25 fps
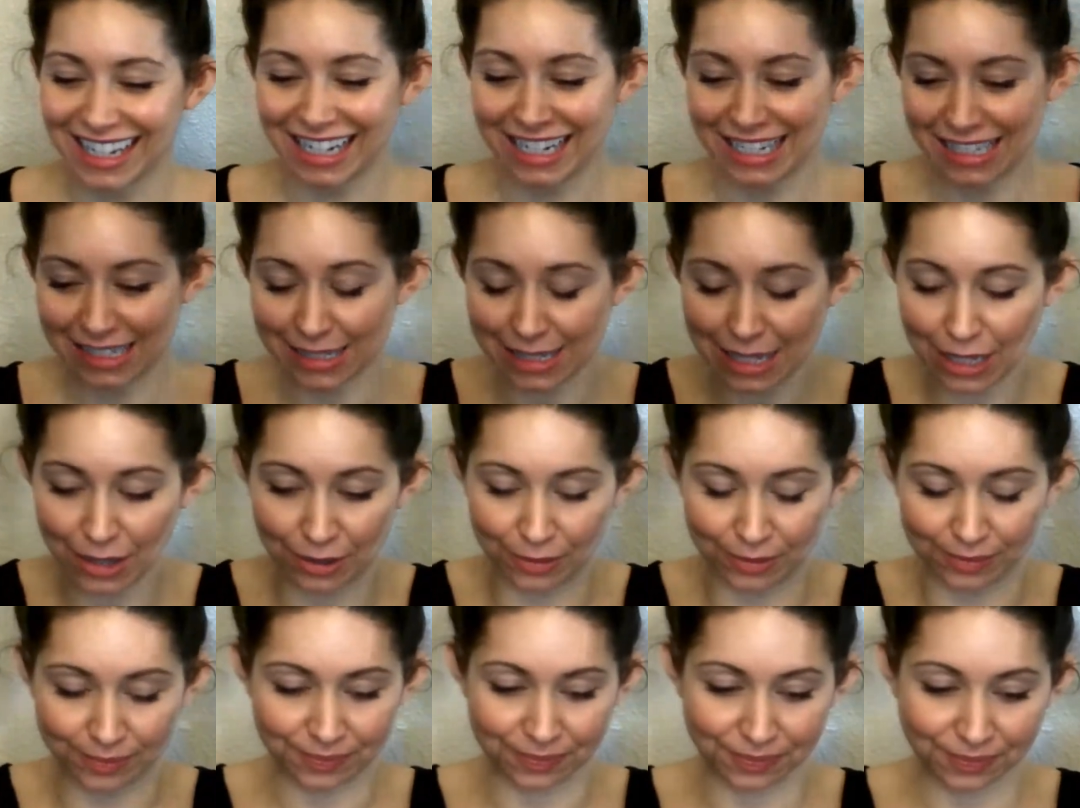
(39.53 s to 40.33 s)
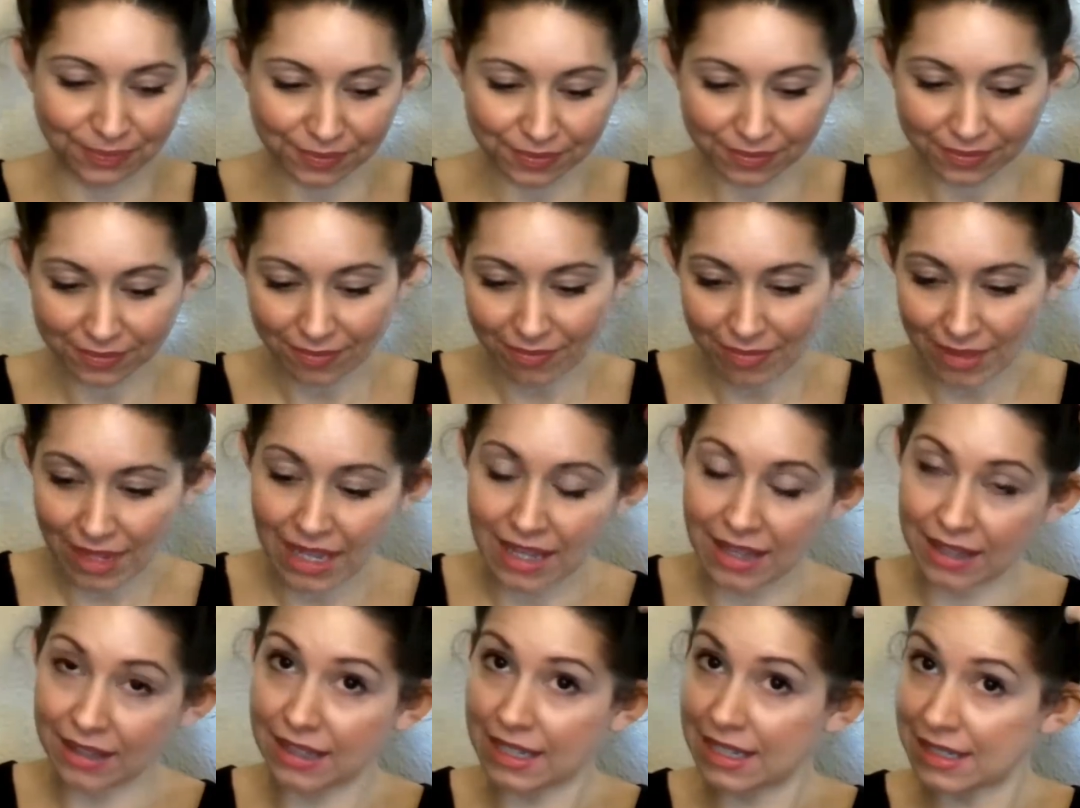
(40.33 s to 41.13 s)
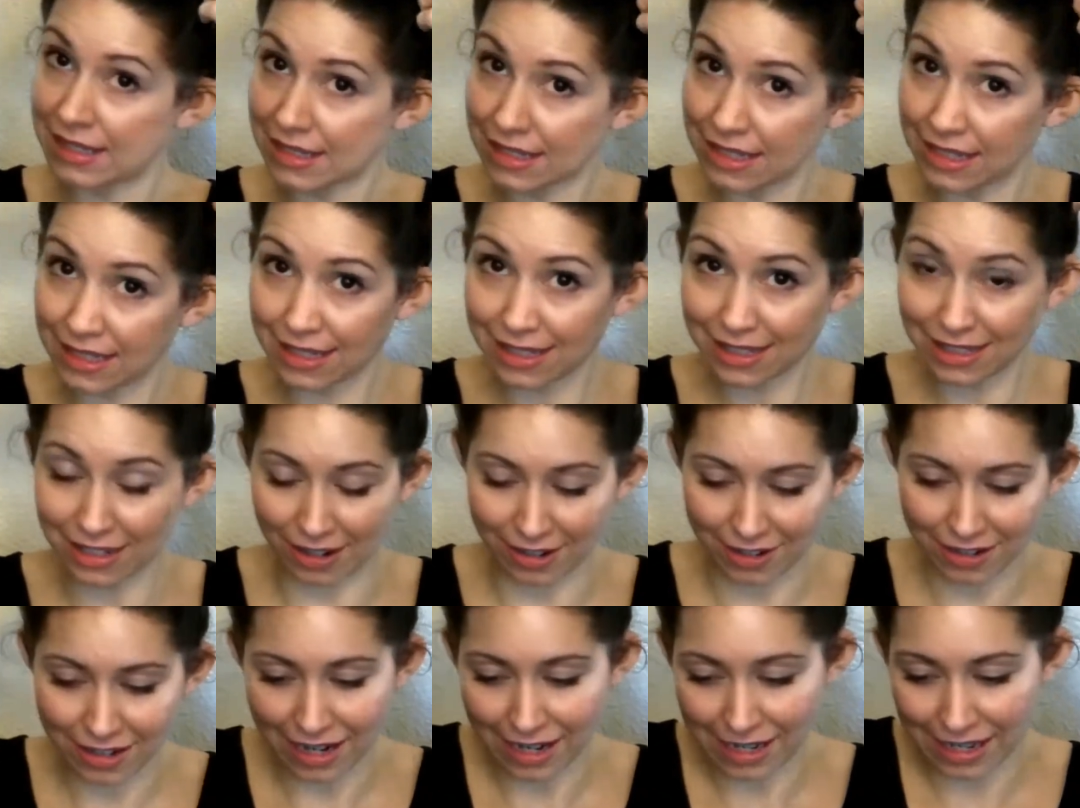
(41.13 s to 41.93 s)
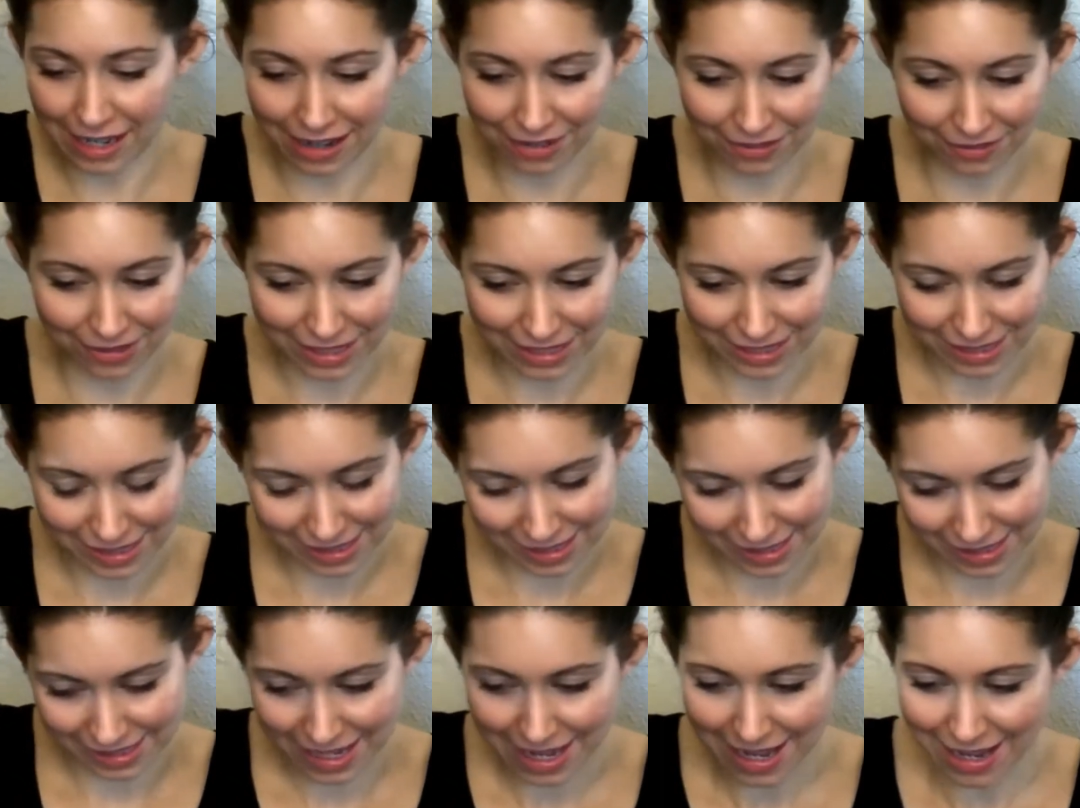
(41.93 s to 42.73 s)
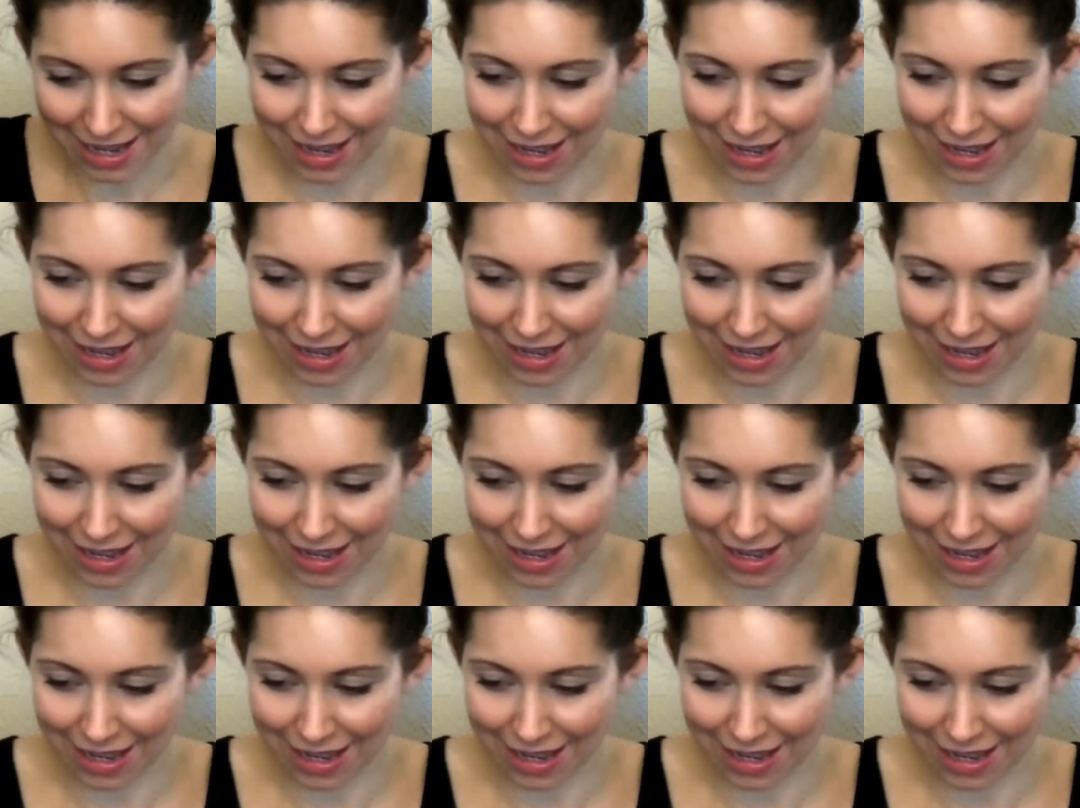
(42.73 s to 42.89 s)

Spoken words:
So let's get started. I can't wait to see.